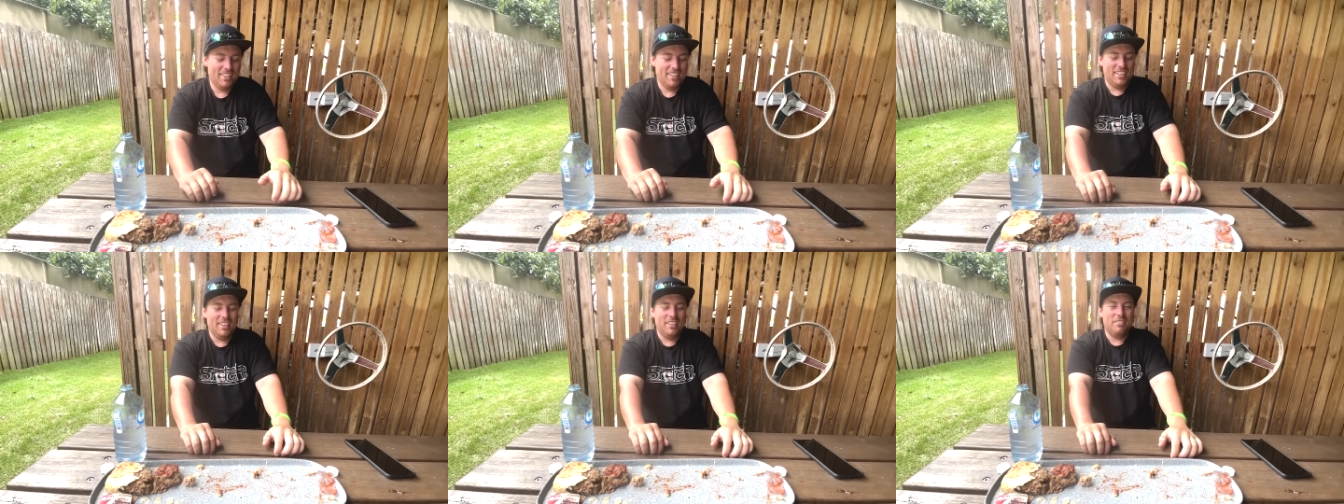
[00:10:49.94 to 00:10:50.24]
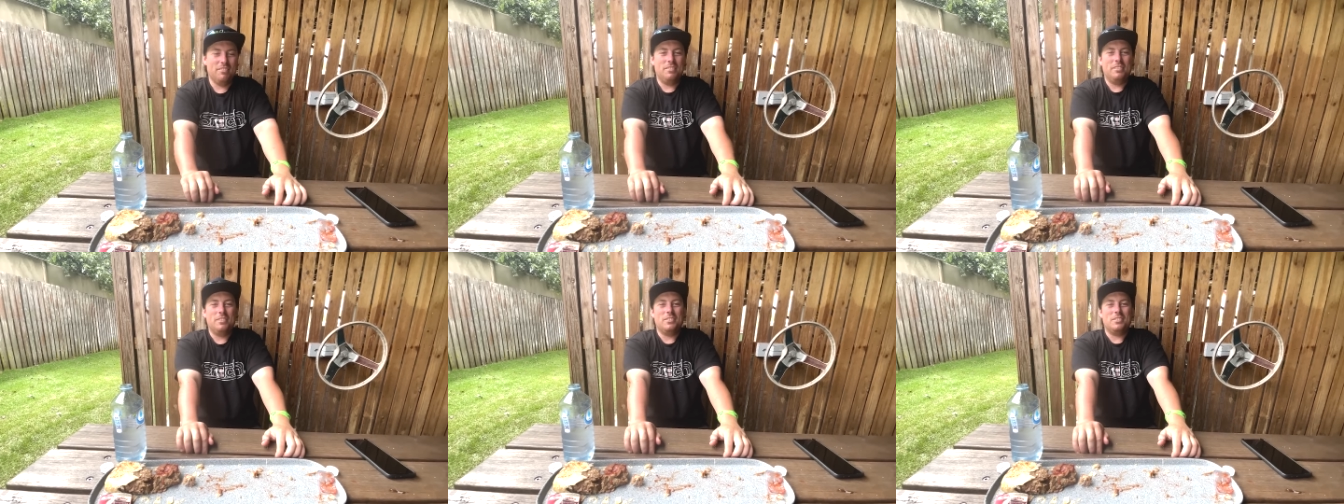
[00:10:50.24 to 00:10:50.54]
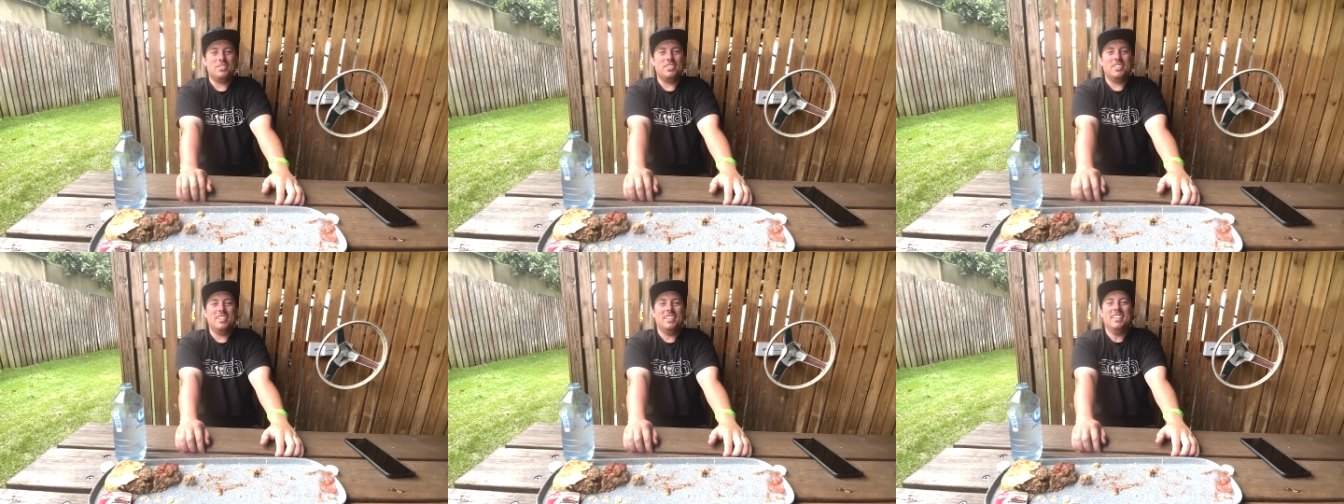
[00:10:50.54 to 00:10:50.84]

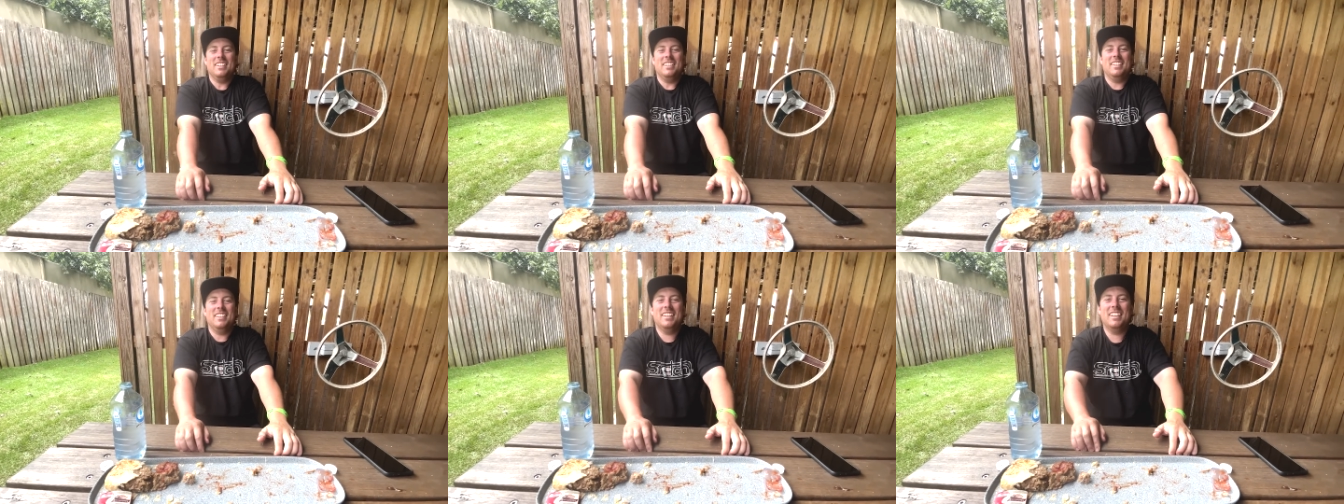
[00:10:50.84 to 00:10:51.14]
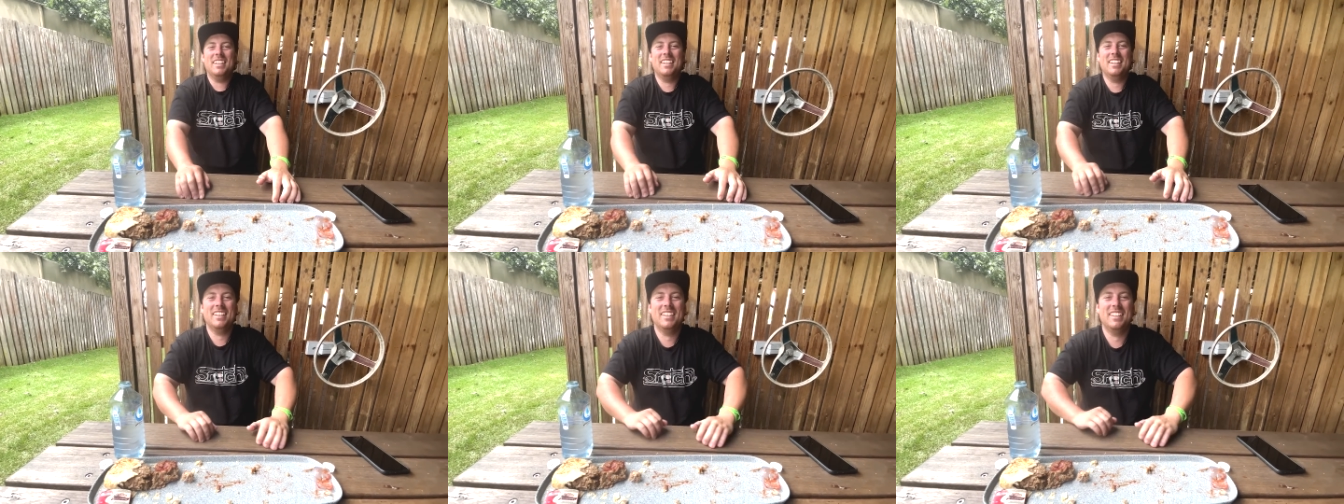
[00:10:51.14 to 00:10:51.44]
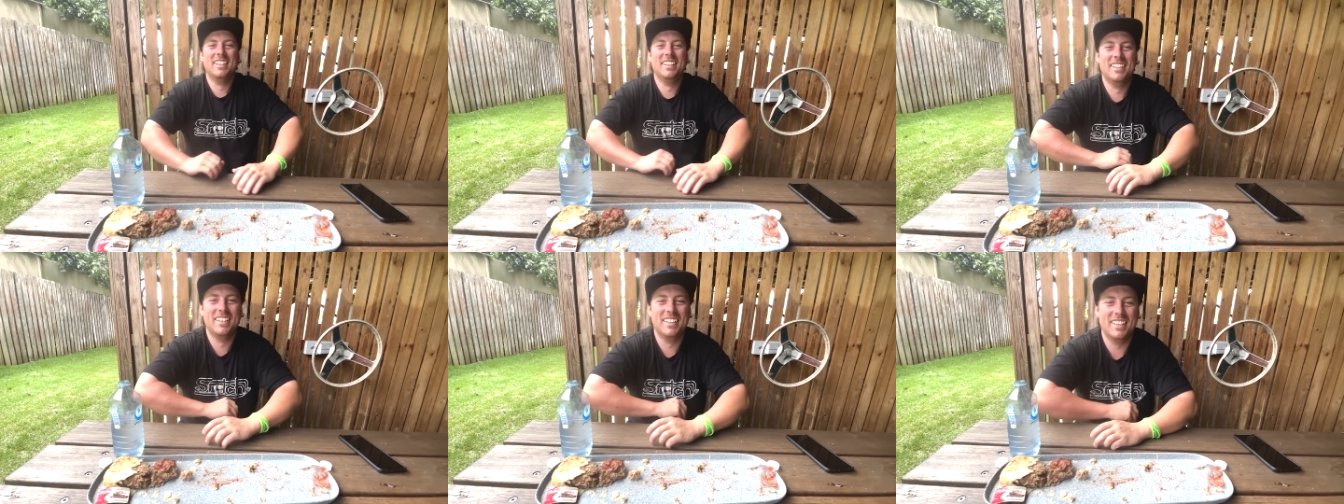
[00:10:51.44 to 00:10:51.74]
Unfortunately,
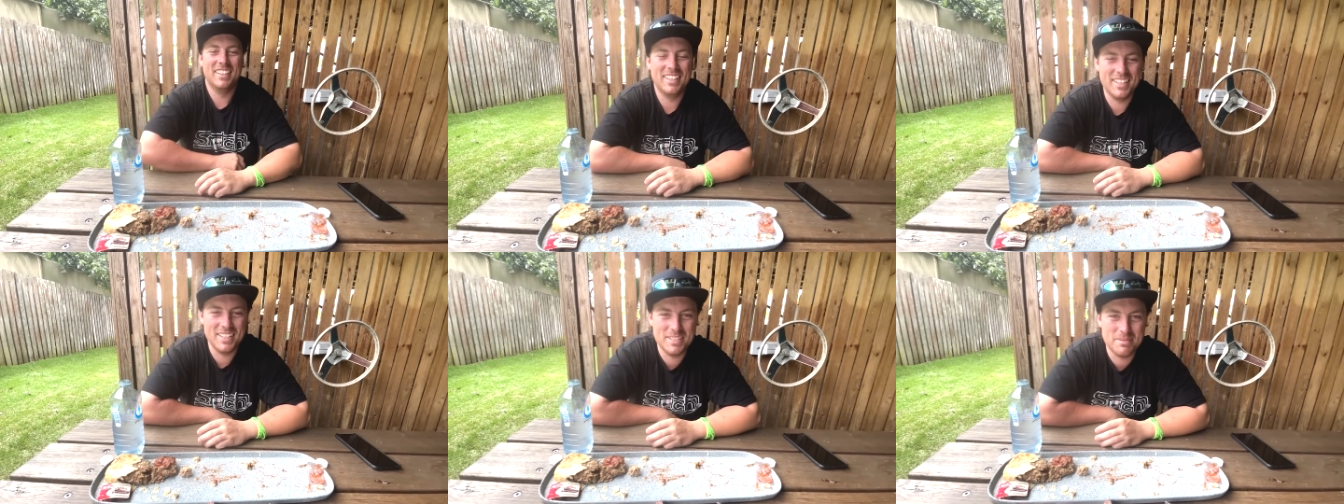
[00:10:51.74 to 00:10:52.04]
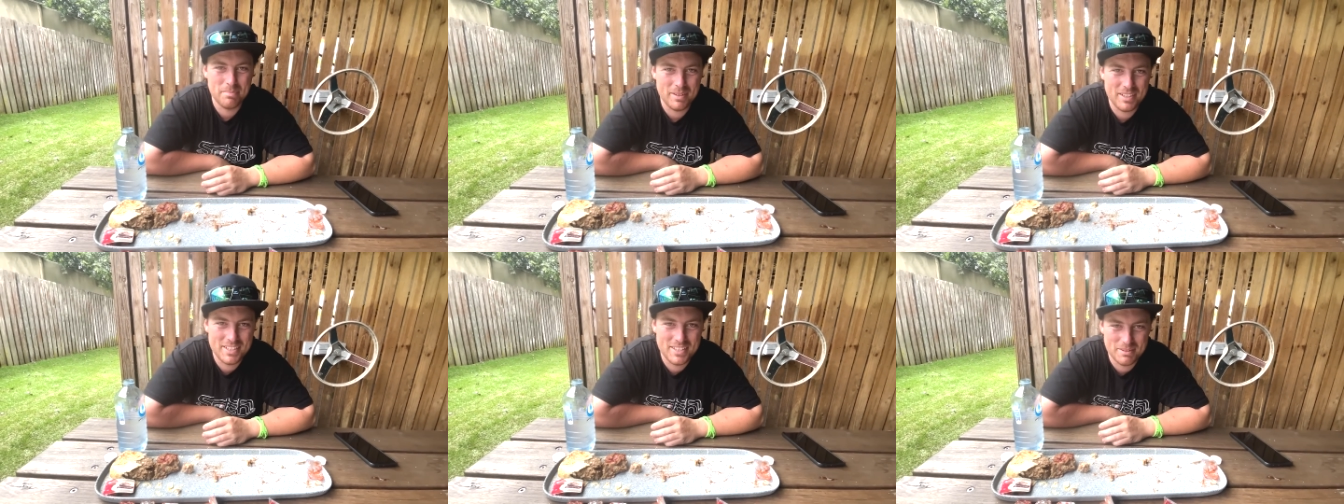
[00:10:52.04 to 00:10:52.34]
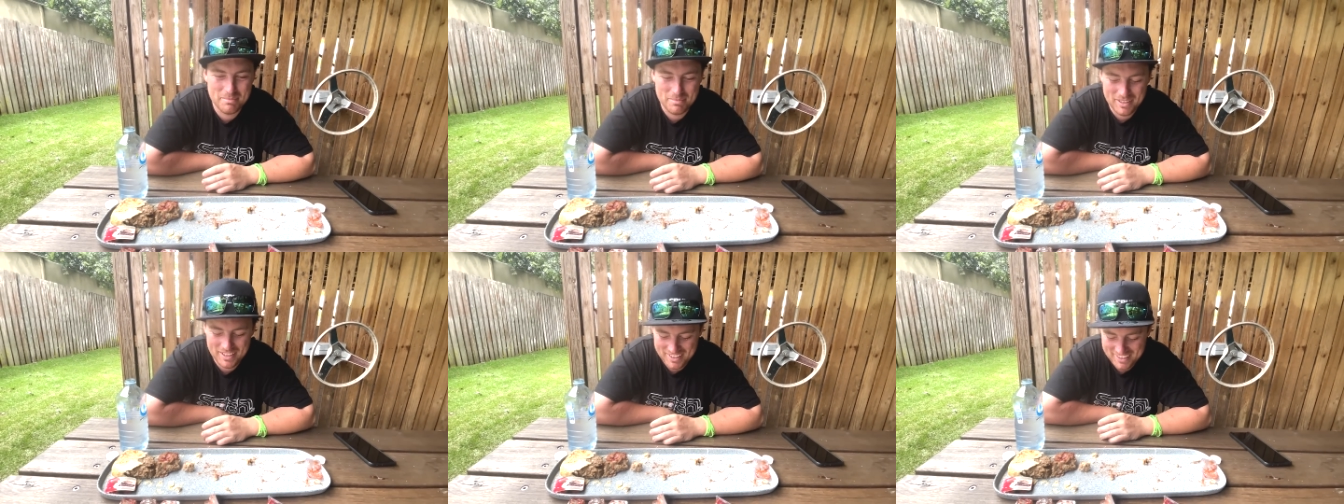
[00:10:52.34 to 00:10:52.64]
it has
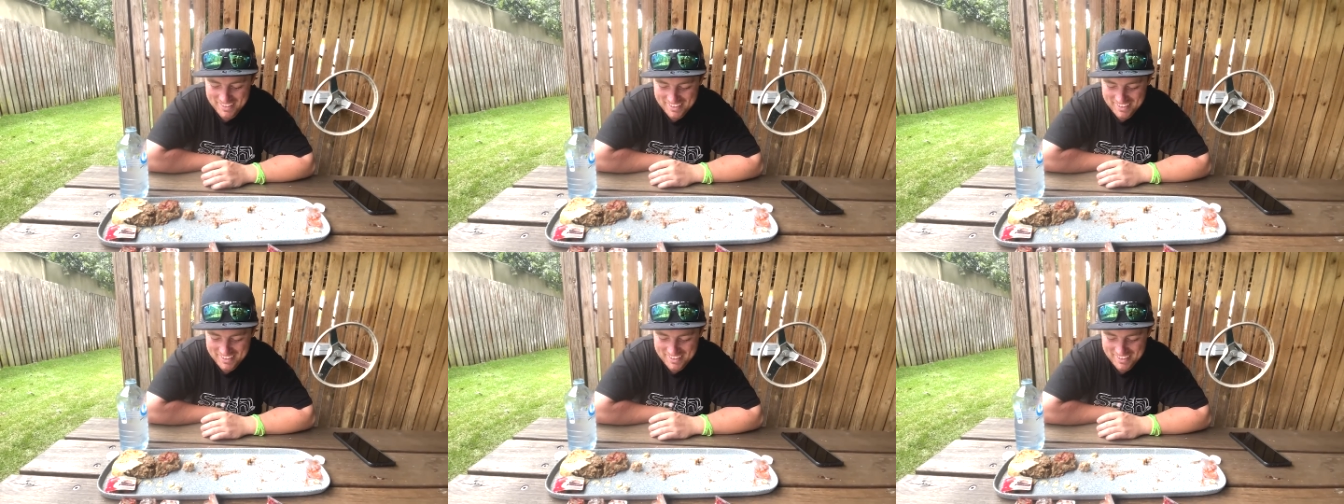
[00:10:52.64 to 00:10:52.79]
beaten me.